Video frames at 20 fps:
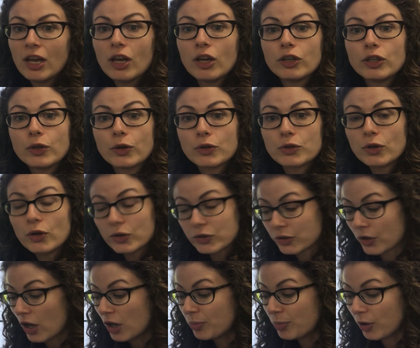You could
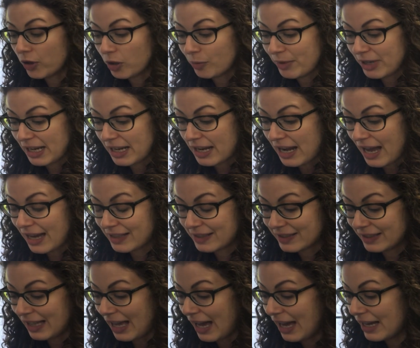also put them in a nice
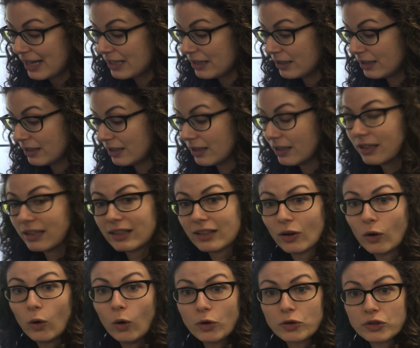line,
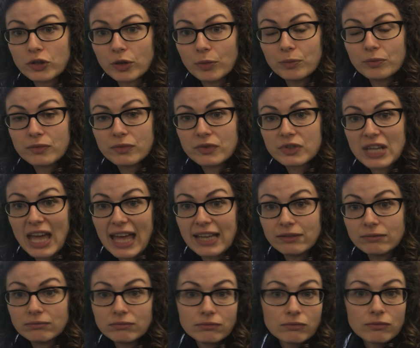order them
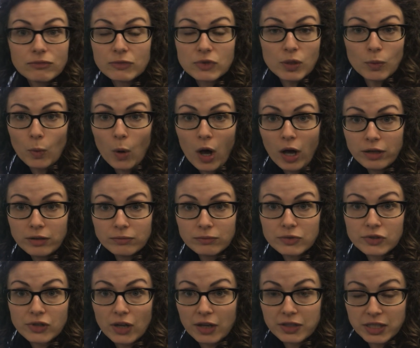10 to 1,
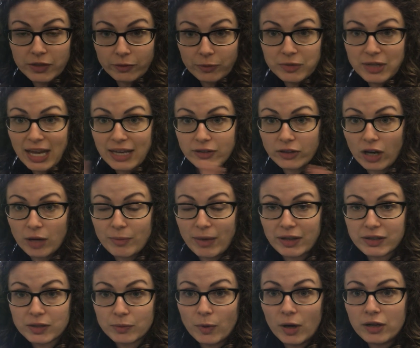starting from 10 going
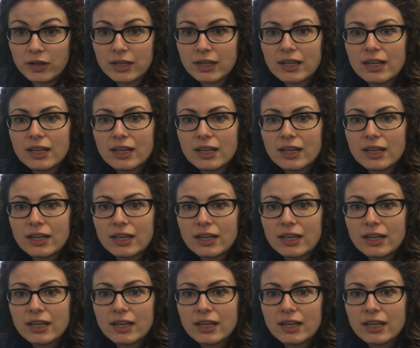back to 1.